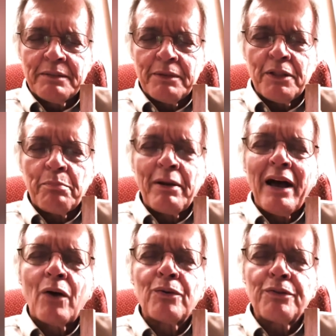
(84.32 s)
May the
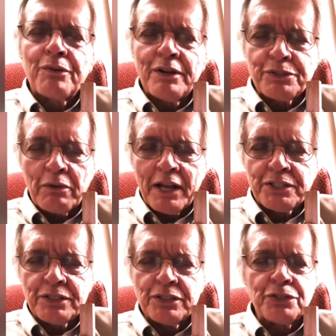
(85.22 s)
power of the
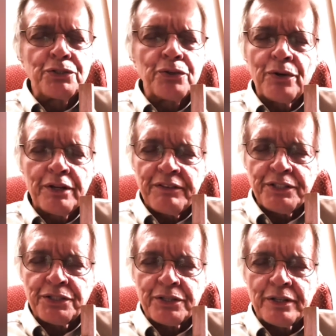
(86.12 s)
resurrection, the joy of
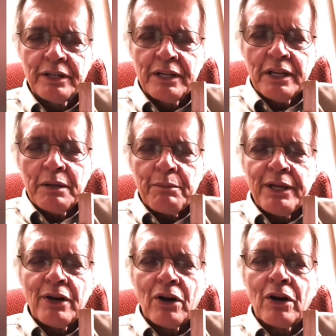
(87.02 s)
Easter, be in
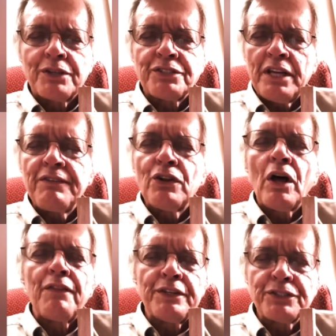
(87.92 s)
our hearts even
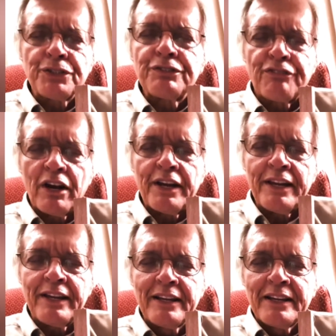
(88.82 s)
on this Good
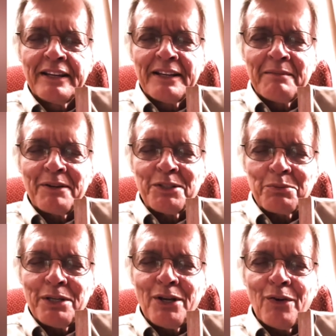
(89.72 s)
Friday, because
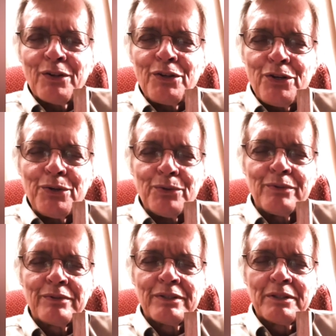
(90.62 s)
we know that you
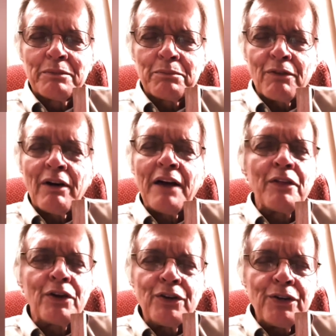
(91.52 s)
provide the
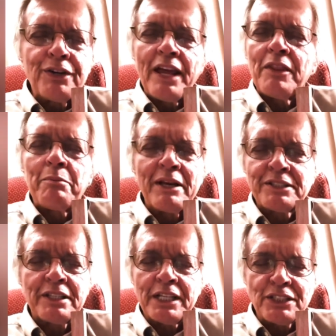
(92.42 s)
good and the
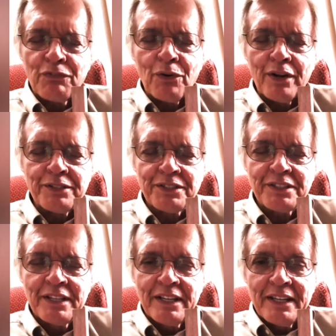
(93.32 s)
best things for us.
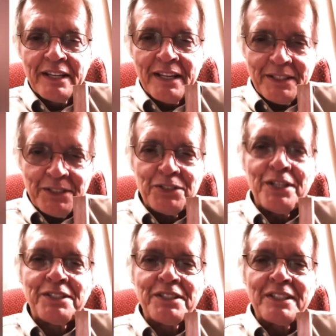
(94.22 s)
It's in
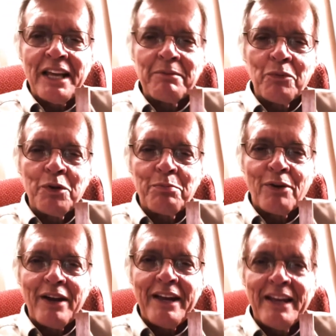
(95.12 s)
Jesus' name that we
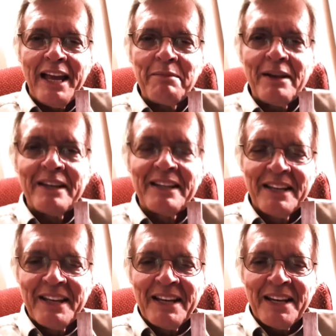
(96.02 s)
pray. Amen.
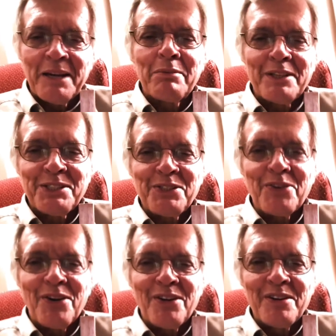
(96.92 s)
God bless you
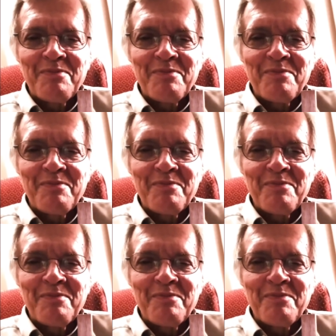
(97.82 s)
all.